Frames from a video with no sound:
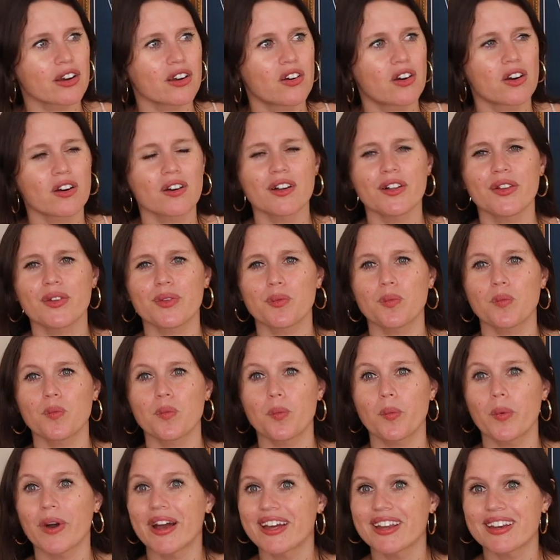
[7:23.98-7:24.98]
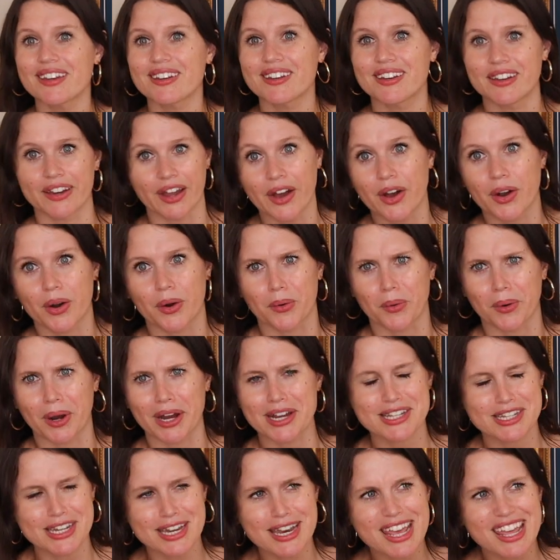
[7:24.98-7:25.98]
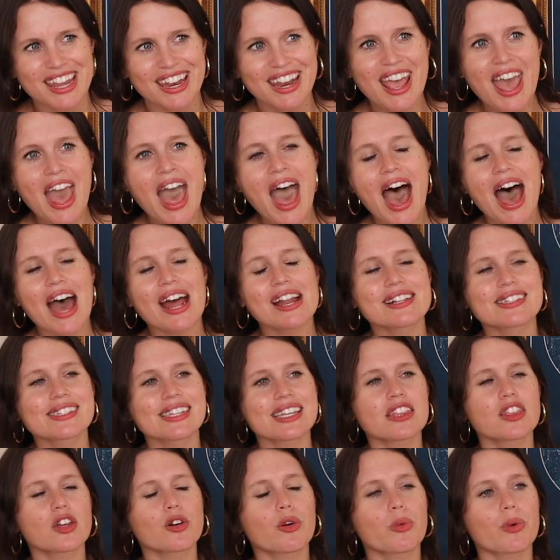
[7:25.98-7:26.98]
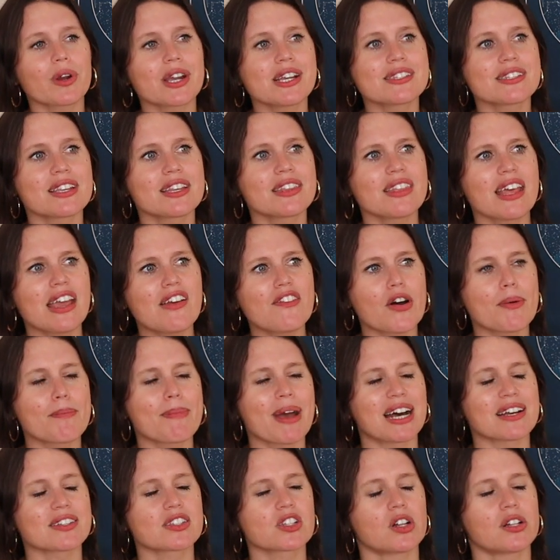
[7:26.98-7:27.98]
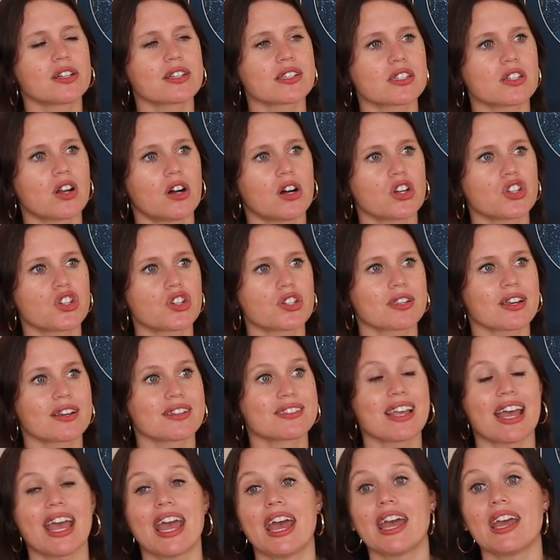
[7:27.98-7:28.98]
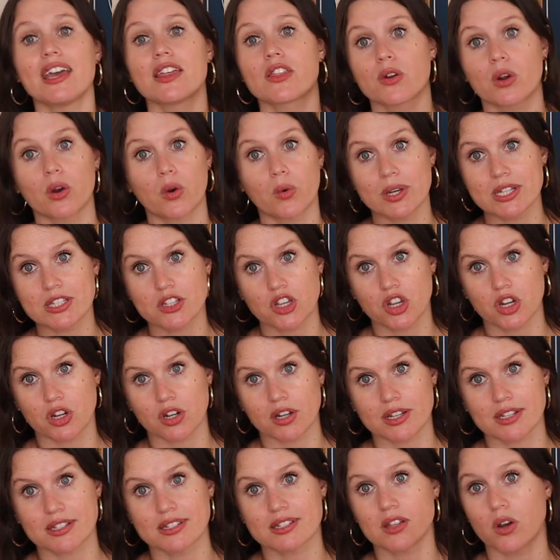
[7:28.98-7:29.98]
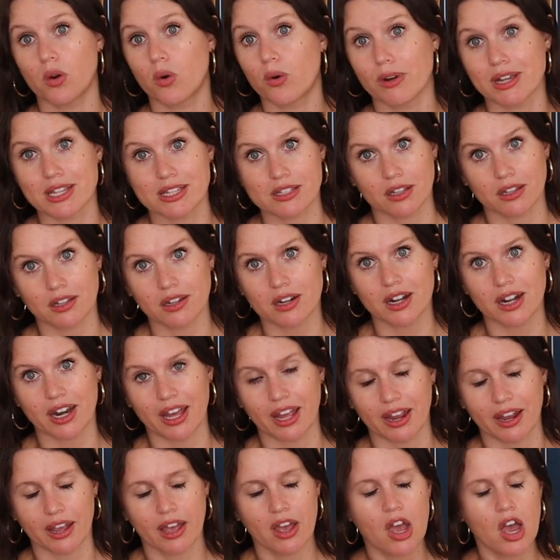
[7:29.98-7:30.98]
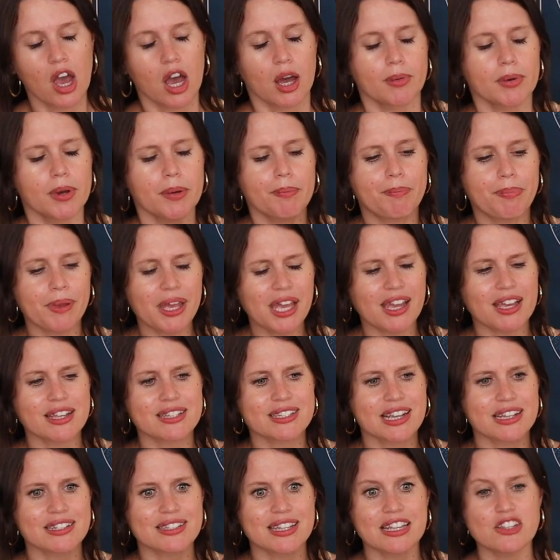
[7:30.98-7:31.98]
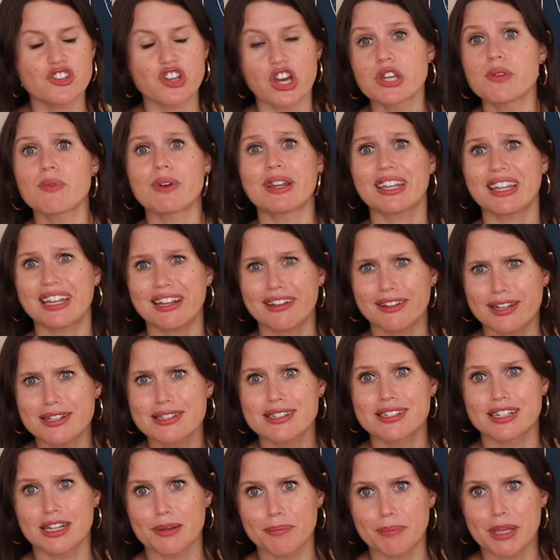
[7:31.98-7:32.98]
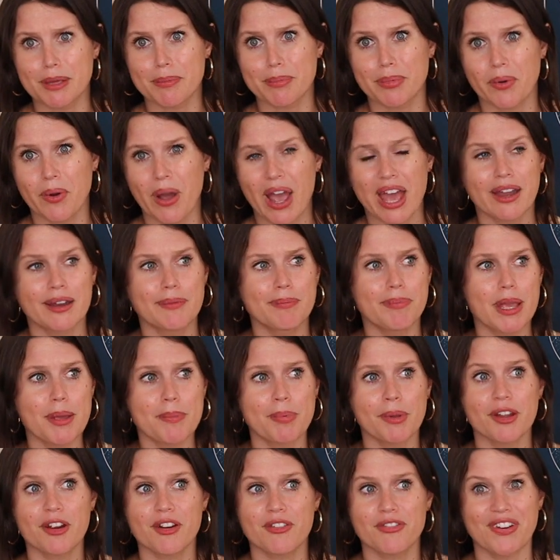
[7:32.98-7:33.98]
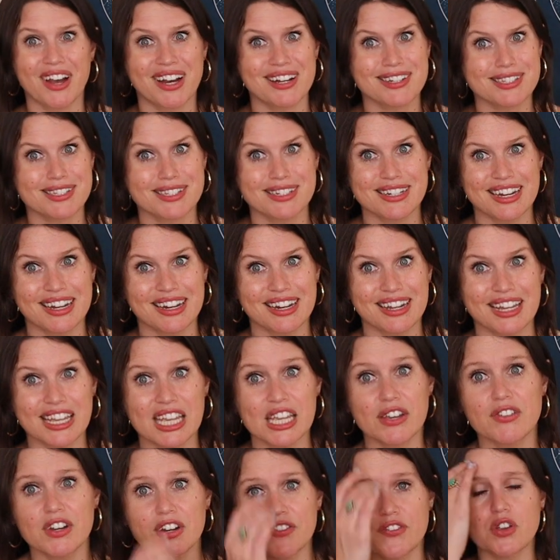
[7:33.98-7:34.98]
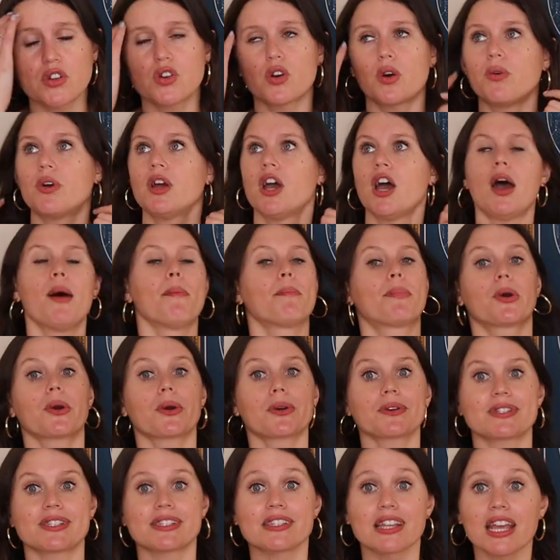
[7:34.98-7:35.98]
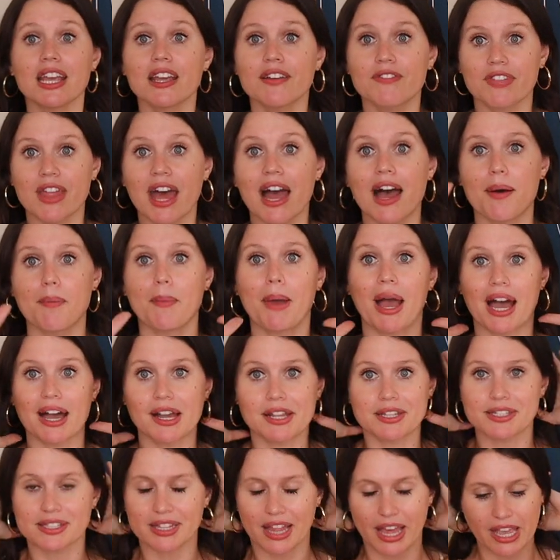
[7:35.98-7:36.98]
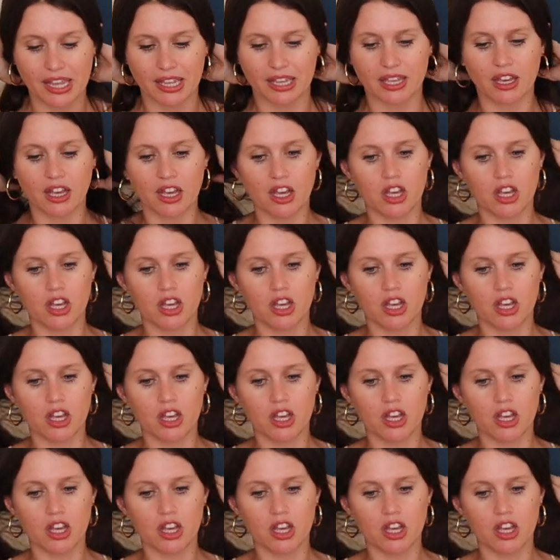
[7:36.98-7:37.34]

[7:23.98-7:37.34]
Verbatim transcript: girl, what? No, I didn't. And it's like the reason they've amassed all this knowledge is because A, they're always curious, always learning, but B, is because they genuinely listen to people. And people are fascinating. Even if you don't perceive them as like,